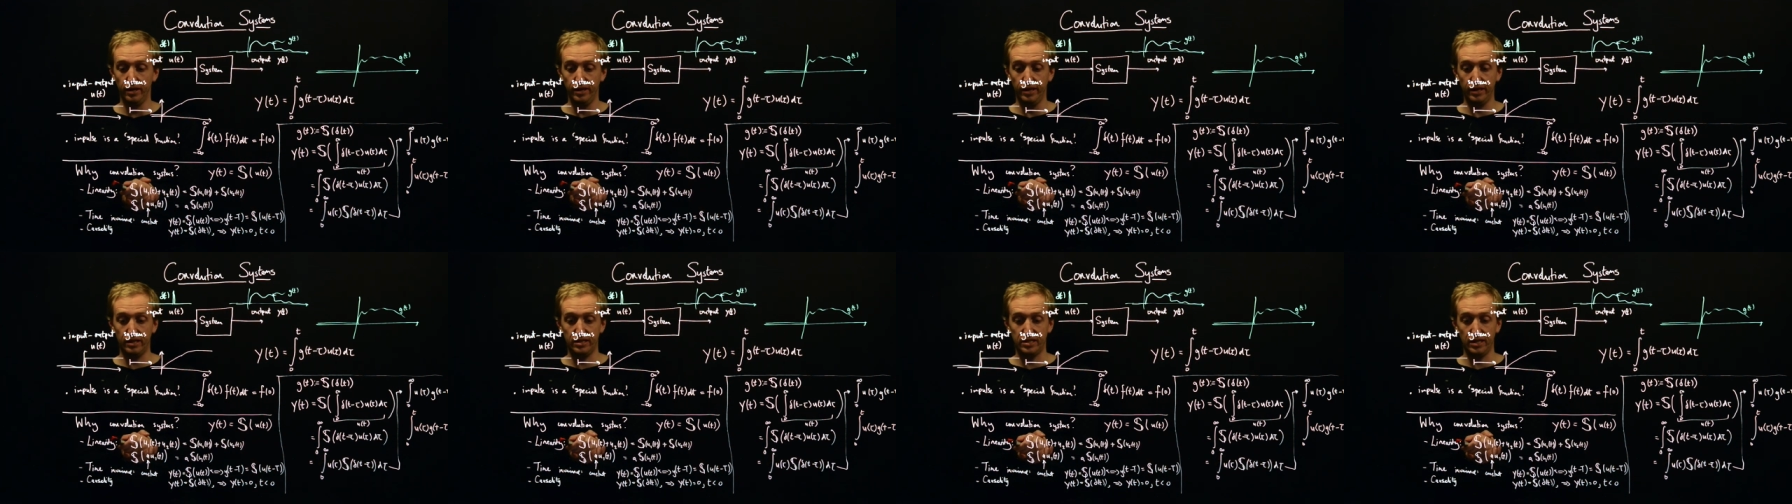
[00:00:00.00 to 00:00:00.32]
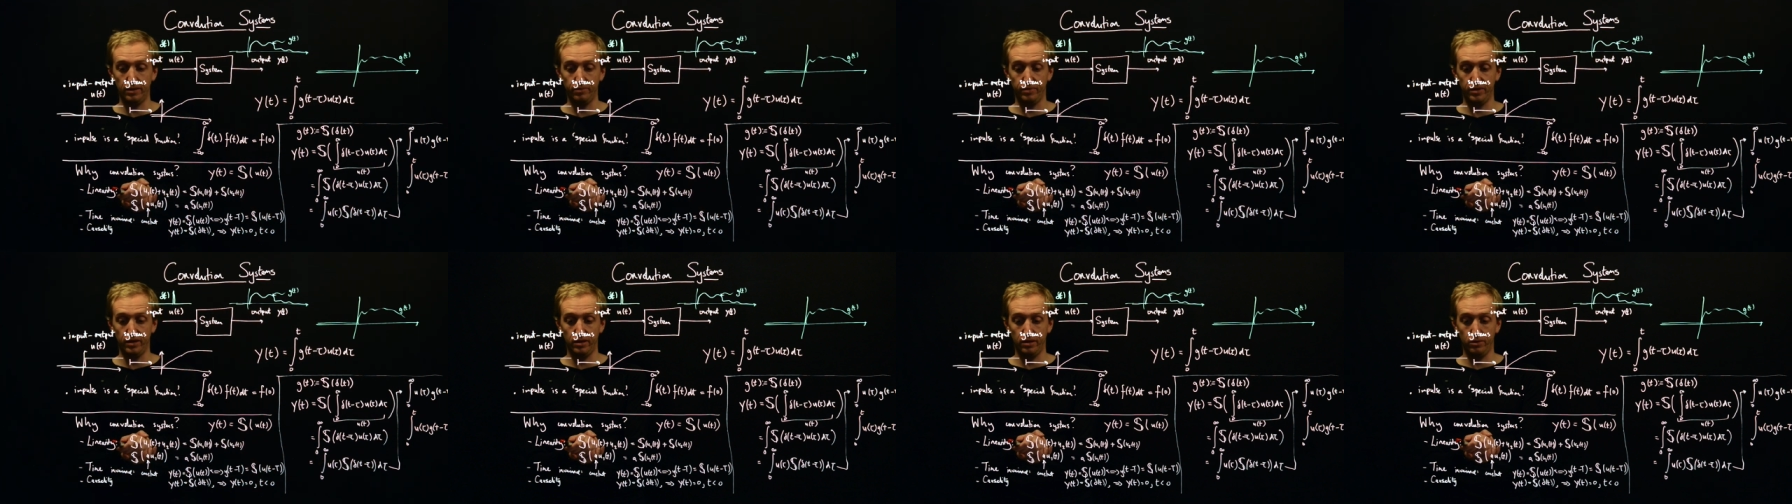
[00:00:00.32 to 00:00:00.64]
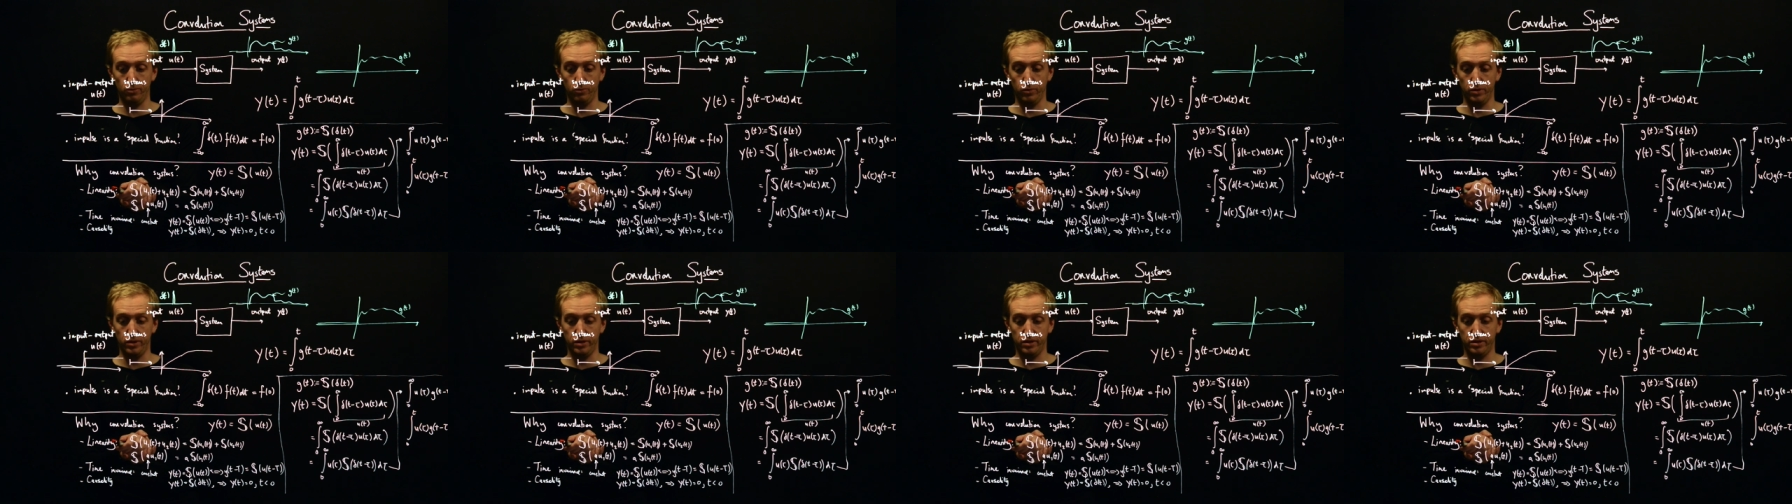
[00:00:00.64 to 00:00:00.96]
except that
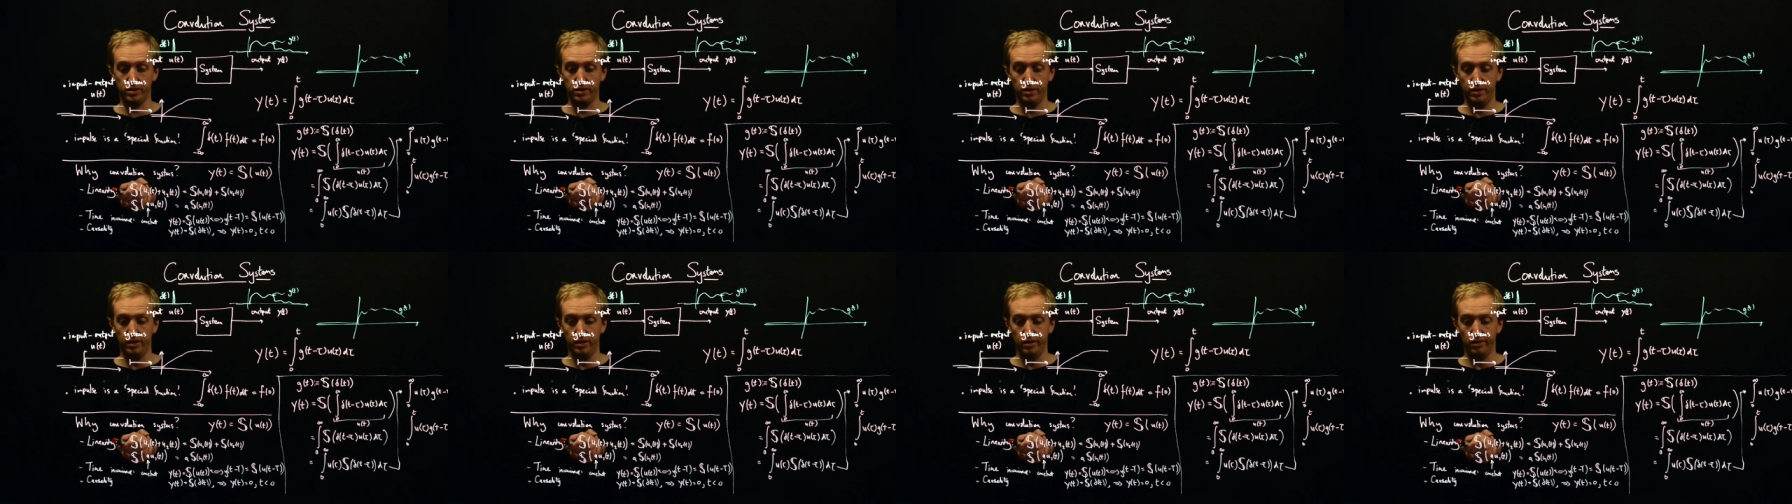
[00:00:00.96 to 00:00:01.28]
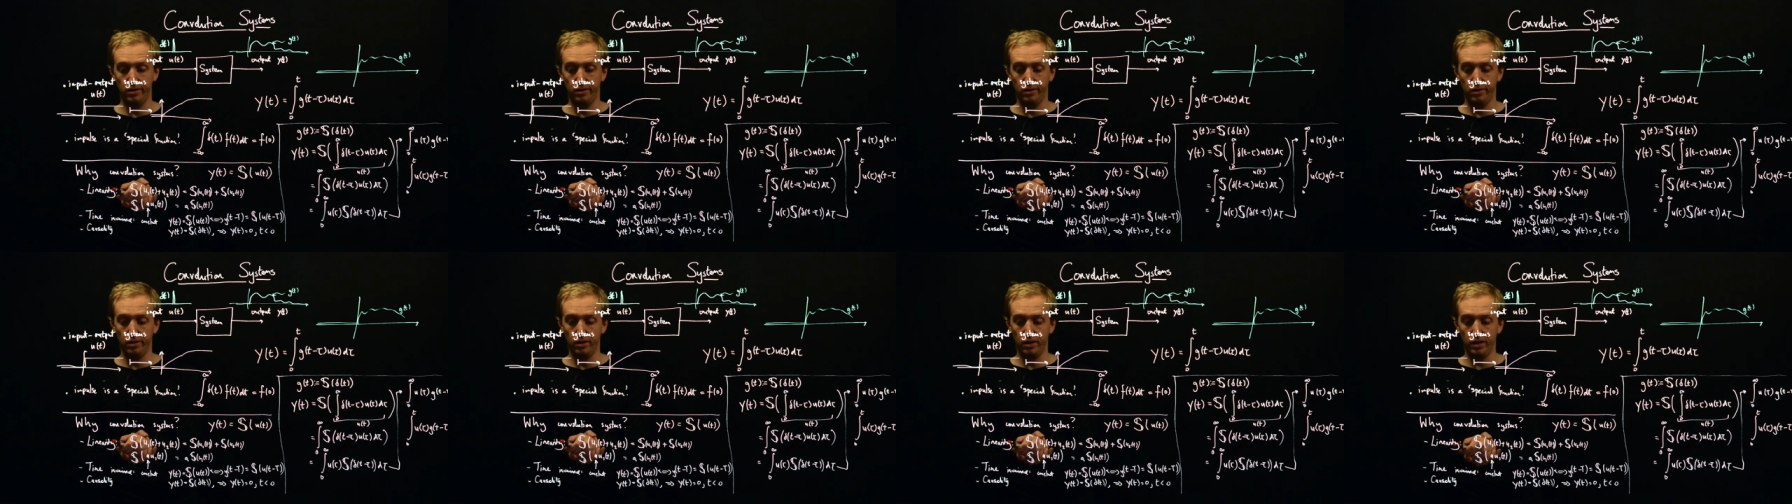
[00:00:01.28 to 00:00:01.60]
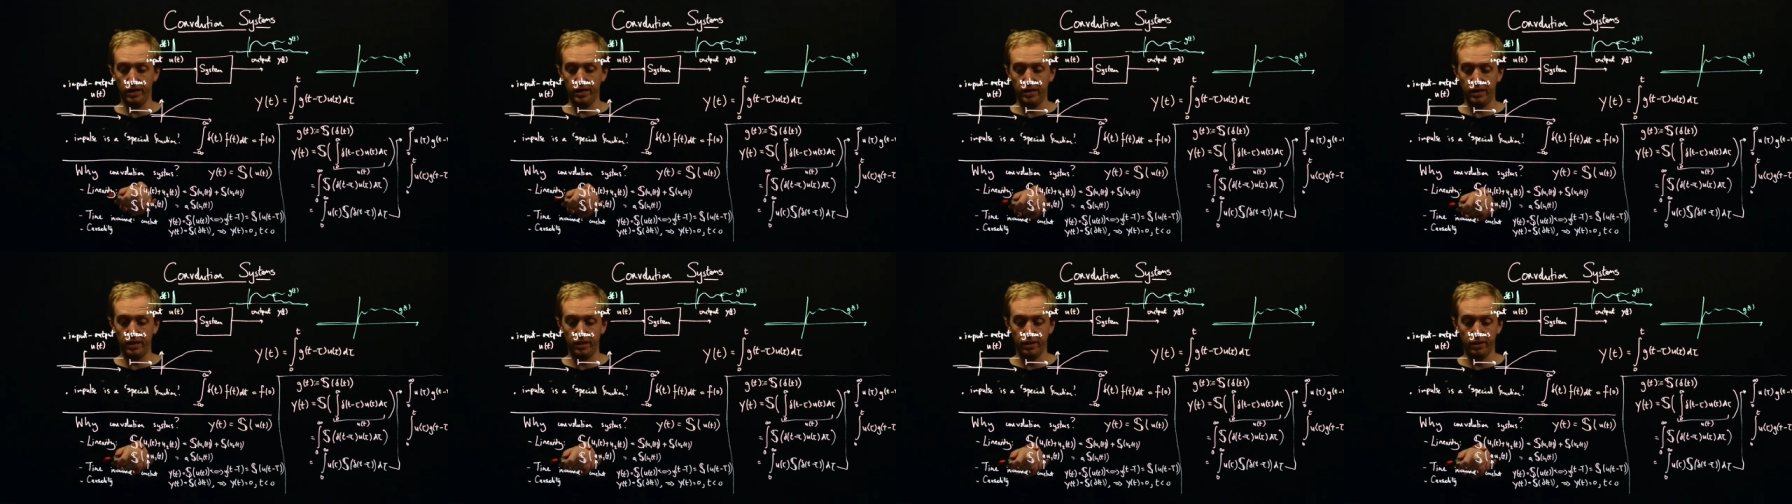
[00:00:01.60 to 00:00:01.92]
it was
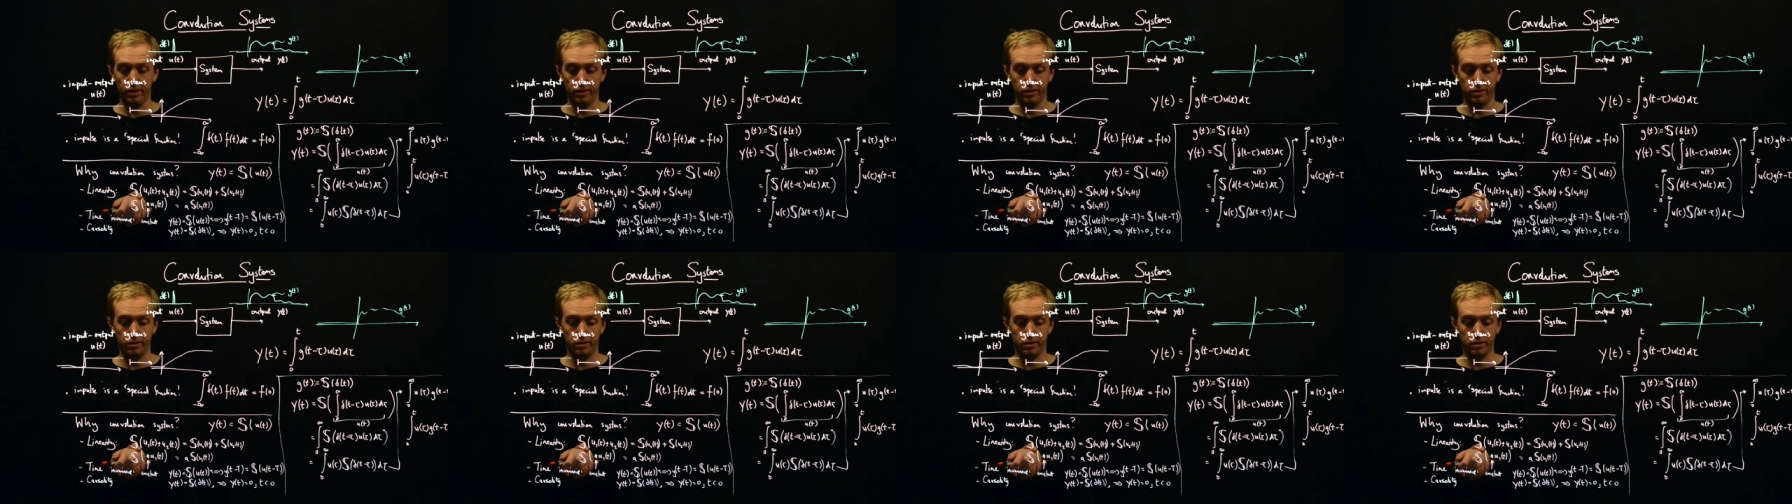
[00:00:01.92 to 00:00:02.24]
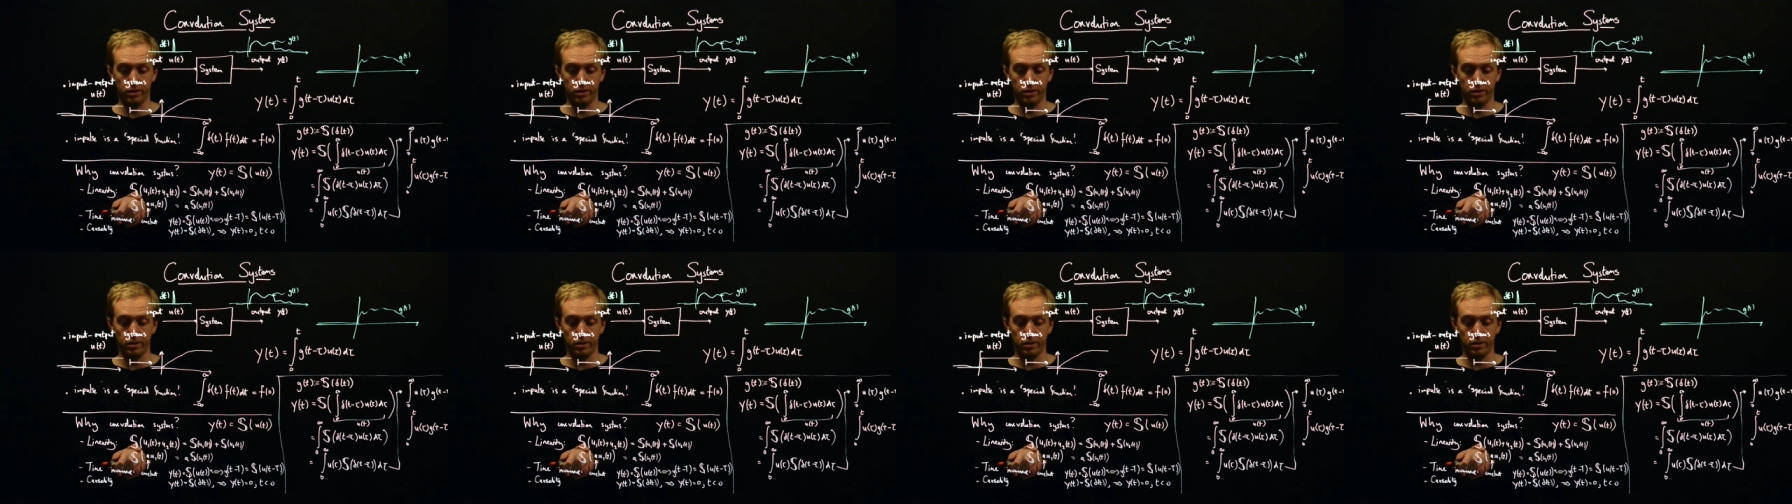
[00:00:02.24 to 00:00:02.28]
linear,